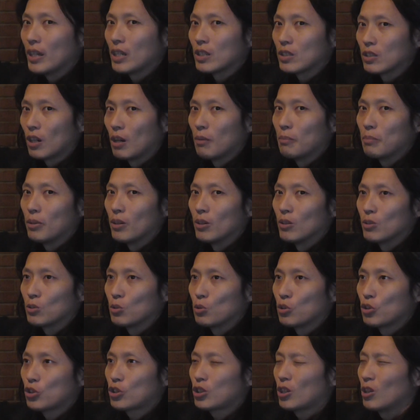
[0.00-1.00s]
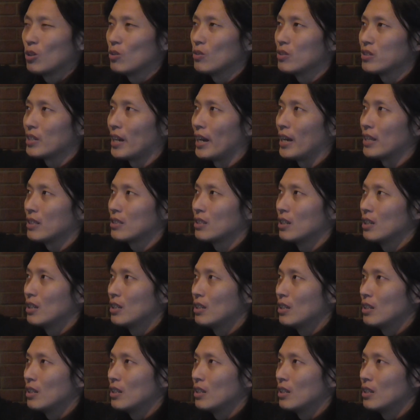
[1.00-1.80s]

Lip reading: example to show that